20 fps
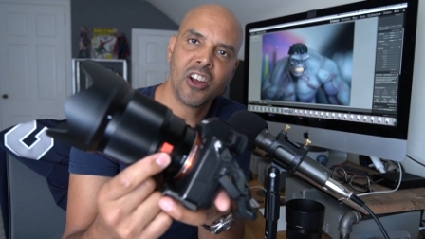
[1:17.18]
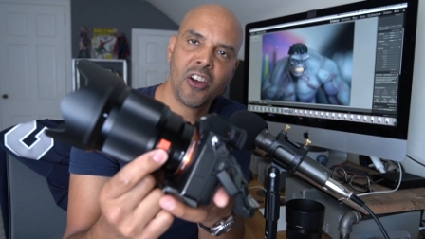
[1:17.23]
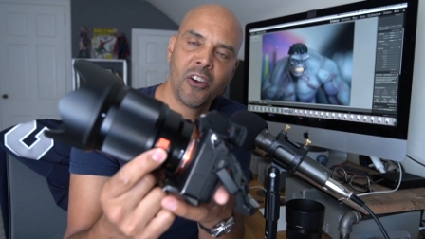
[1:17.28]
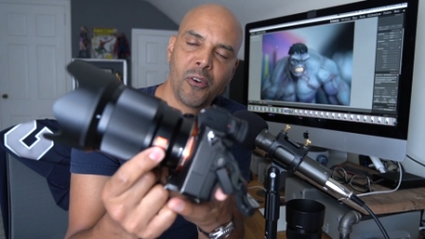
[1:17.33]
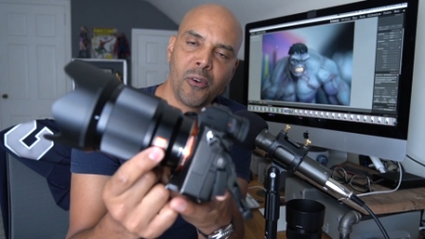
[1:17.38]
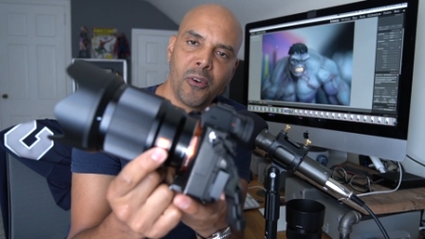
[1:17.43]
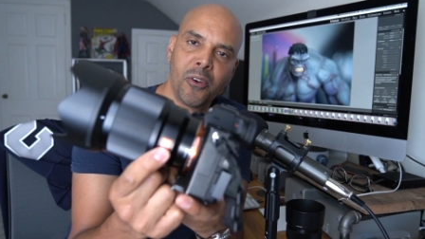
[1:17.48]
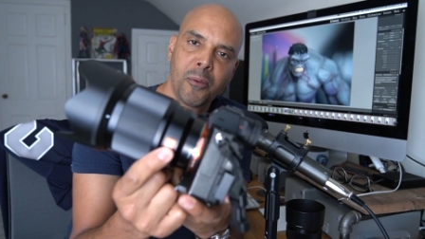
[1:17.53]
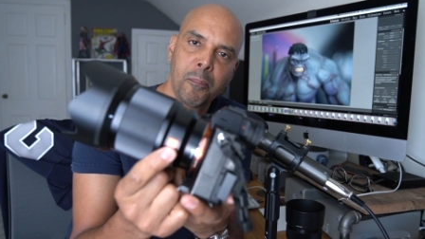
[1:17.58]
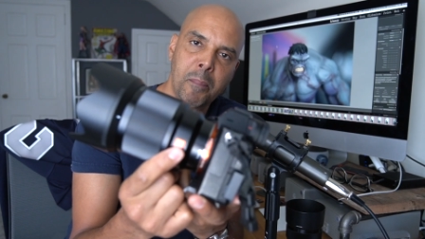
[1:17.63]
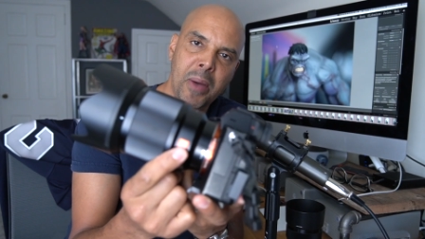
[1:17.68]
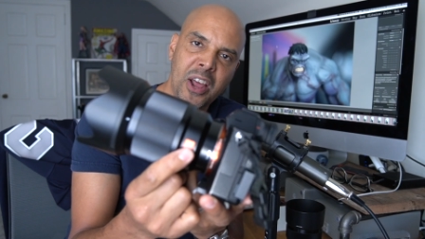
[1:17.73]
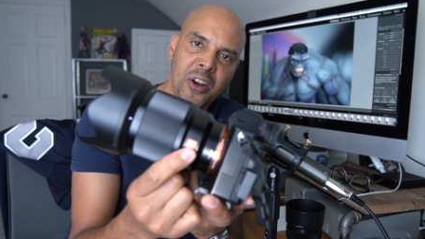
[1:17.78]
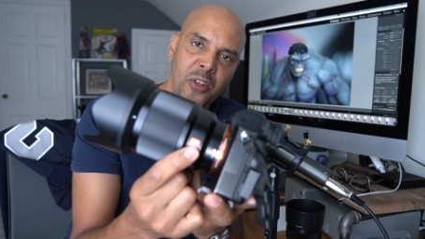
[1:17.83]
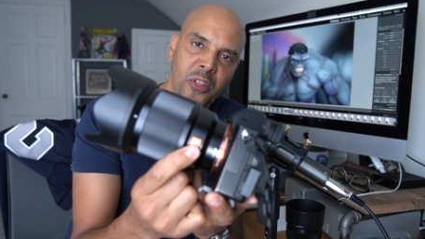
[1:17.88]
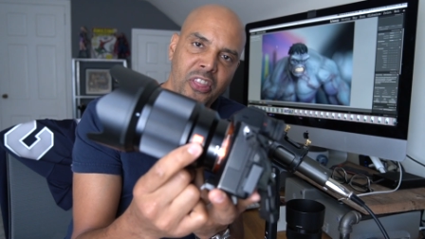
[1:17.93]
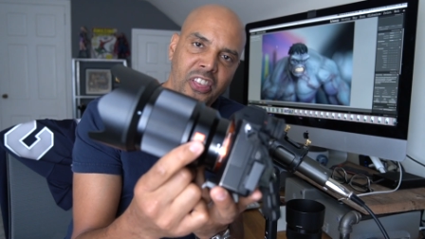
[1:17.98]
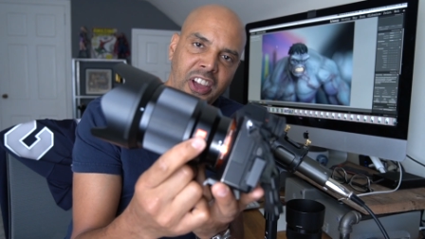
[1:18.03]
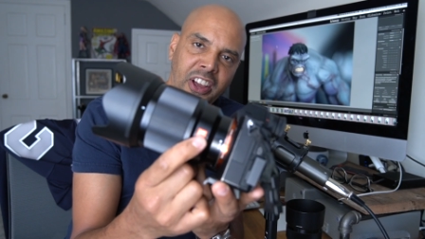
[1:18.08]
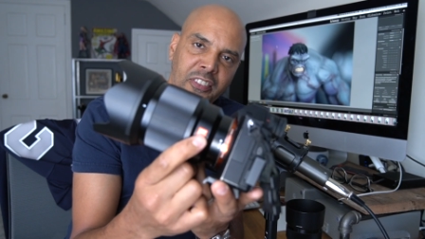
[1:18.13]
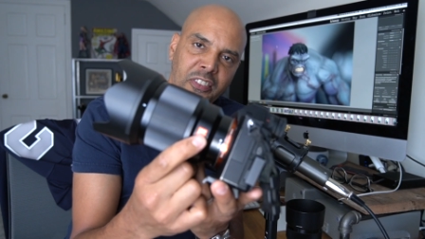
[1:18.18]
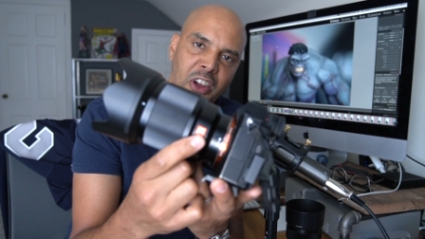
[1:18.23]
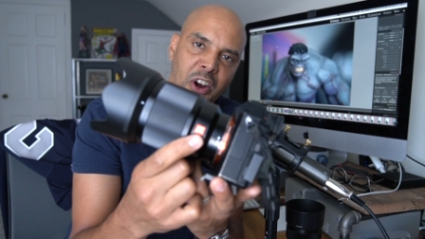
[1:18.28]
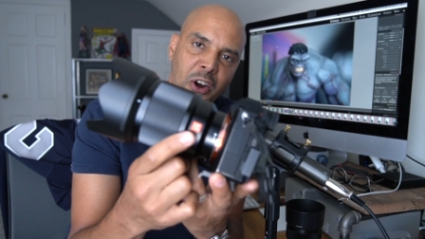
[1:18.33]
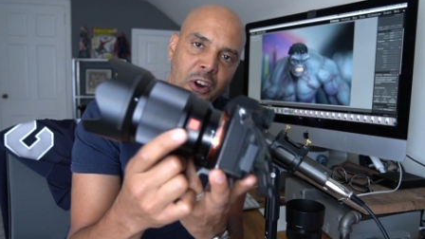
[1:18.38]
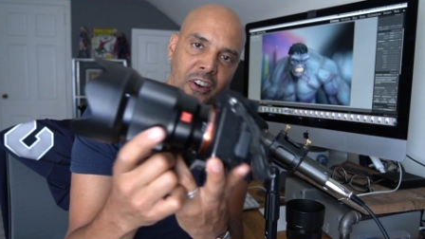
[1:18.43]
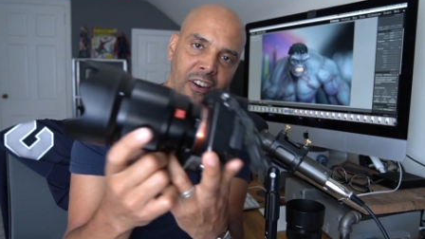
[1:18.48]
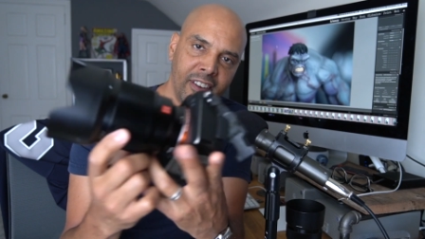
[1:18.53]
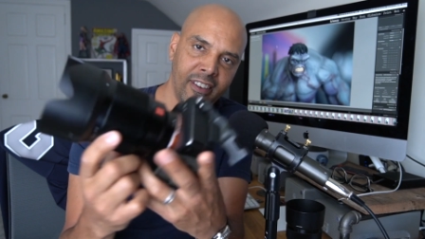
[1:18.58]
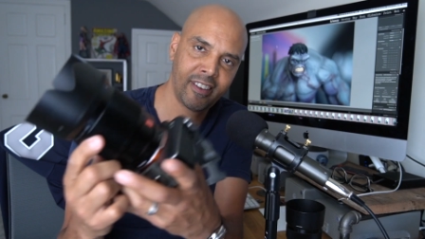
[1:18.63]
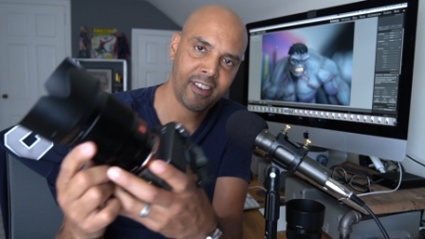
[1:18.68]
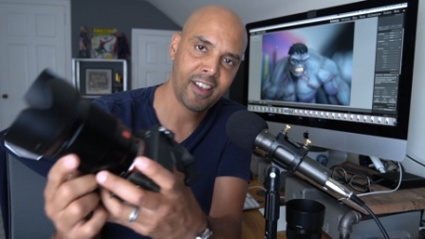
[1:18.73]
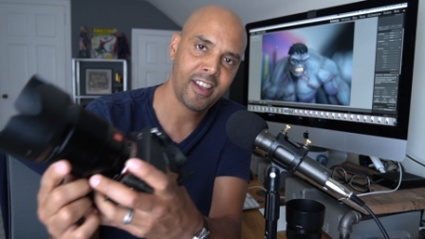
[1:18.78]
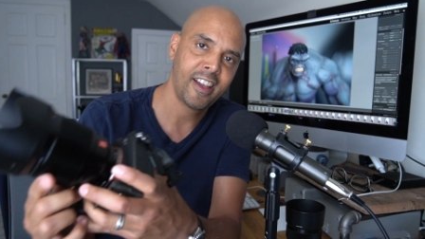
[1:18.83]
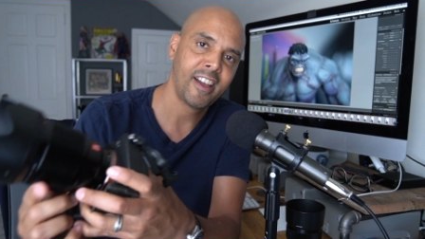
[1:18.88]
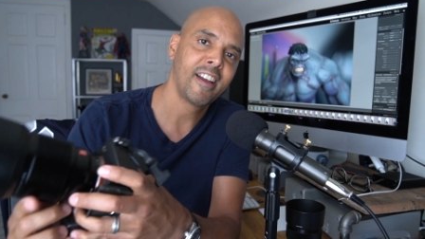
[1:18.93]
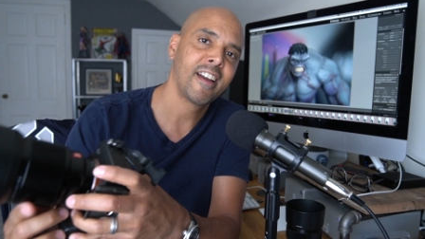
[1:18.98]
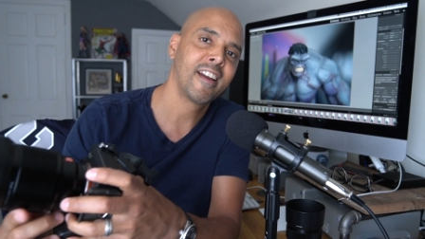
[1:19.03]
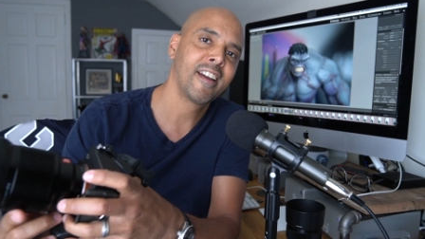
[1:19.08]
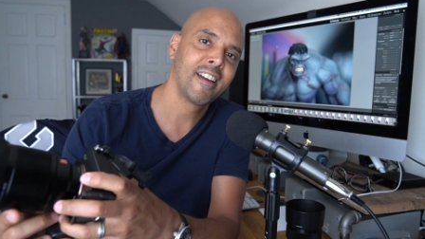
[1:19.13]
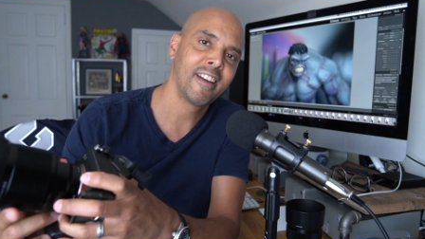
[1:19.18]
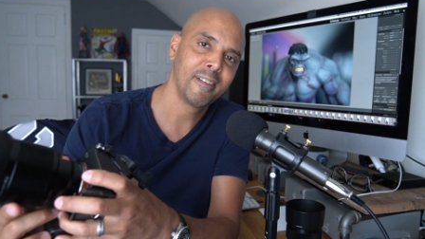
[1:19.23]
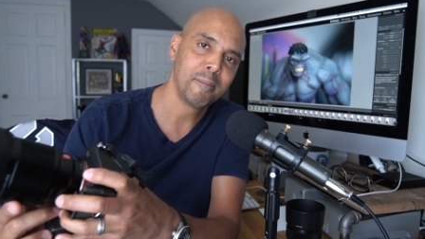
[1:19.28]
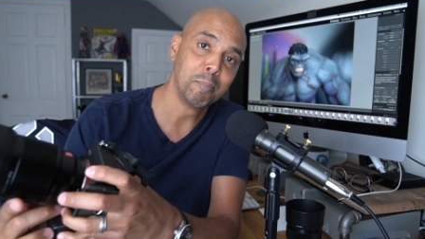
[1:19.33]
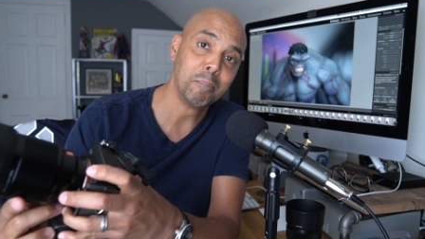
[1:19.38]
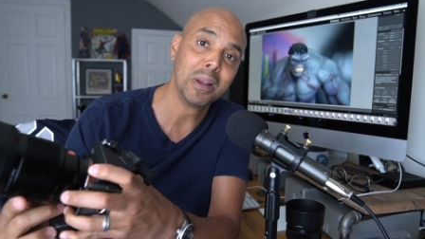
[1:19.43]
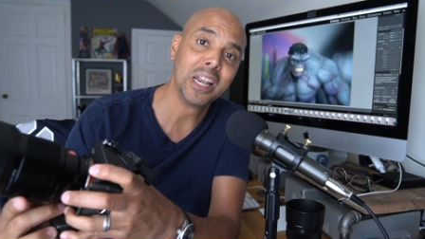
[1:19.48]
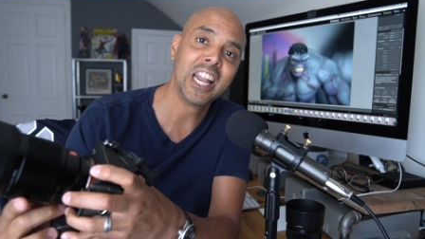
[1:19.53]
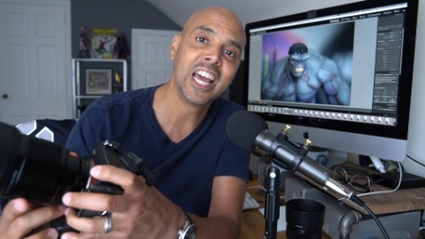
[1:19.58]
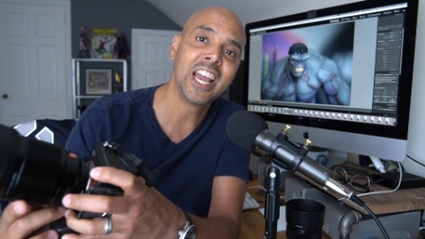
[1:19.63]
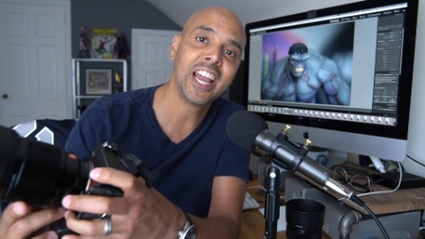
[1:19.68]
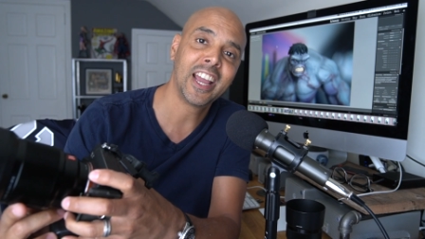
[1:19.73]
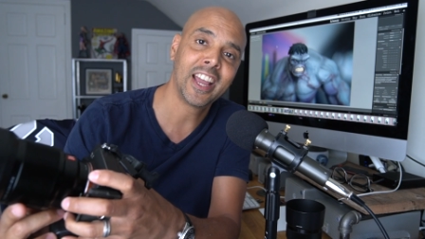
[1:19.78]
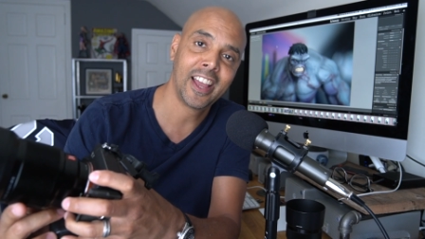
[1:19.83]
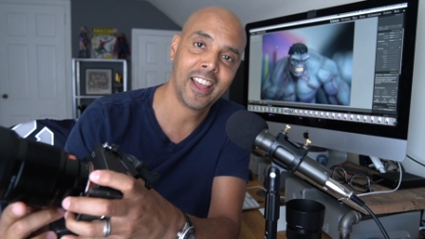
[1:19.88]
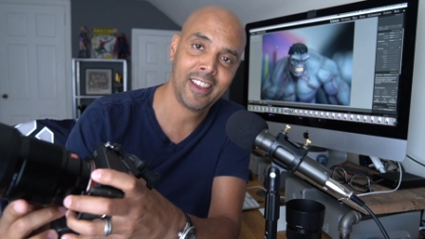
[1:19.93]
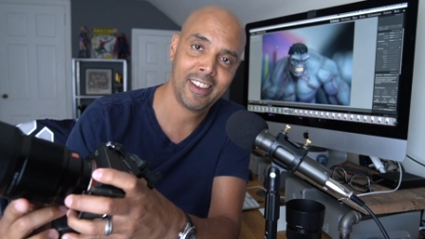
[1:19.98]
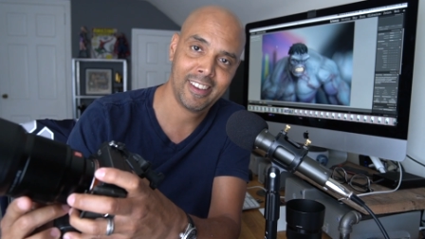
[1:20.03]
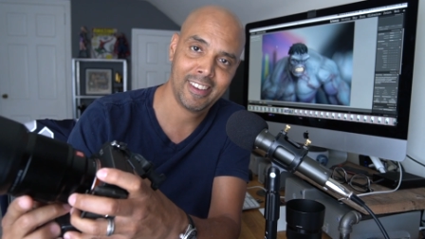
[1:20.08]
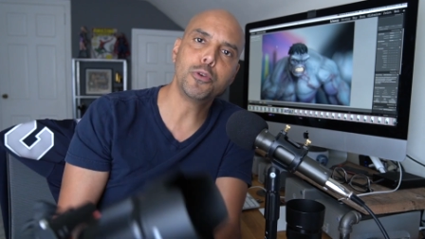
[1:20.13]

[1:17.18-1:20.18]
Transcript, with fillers: know, metal thing there. Bling.